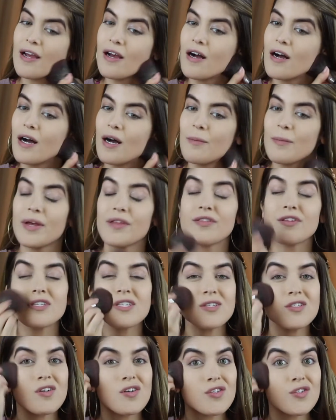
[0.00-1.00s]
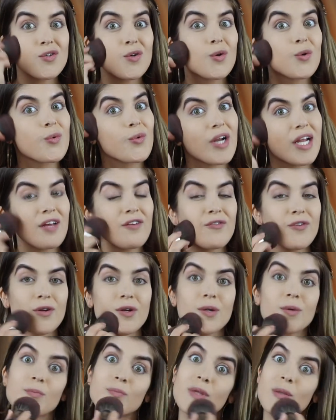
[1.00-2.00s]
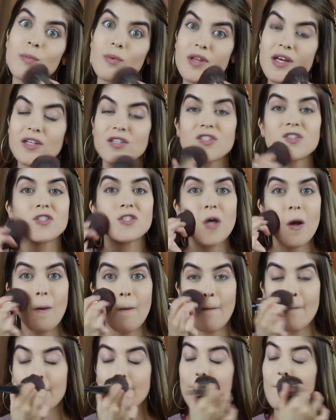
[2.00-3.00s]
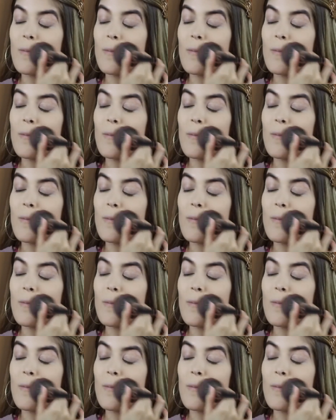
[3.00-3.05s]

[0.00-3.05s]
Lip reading: And this is also great for people that don't